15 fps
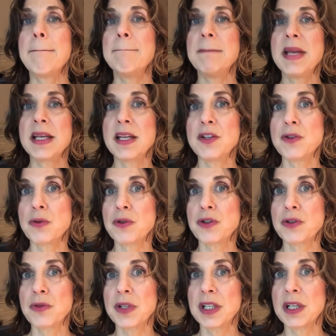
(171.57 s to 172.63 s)
making donor
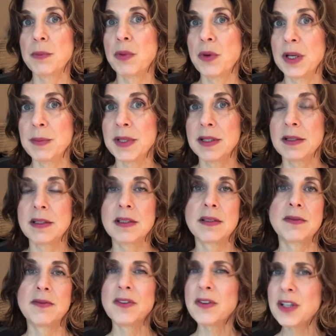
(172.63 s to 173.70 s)
screening
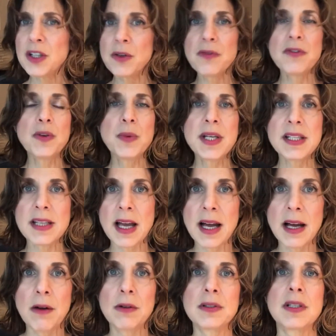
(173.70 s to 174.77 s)
appointments for, you know, a few weeks
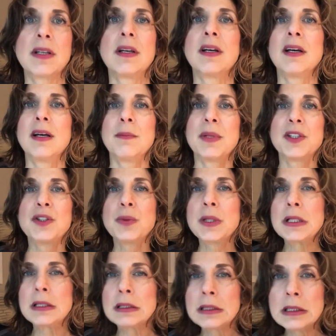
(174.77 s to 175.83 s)
out, but doing
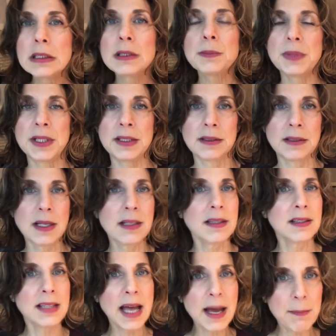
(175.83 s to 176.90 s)
a little bit, not
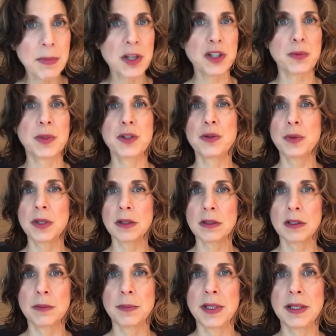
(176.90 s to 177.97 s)
that much, but doing a
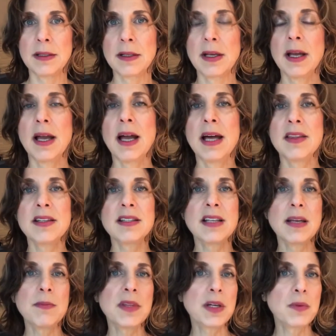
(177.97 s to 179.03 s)
little bit. And the
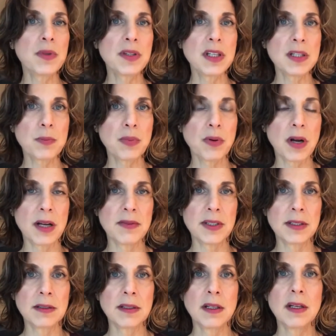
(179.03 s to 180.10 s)
same thing with these
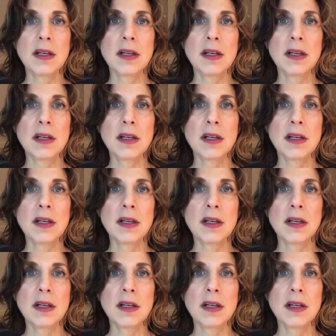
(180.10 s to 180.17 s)
private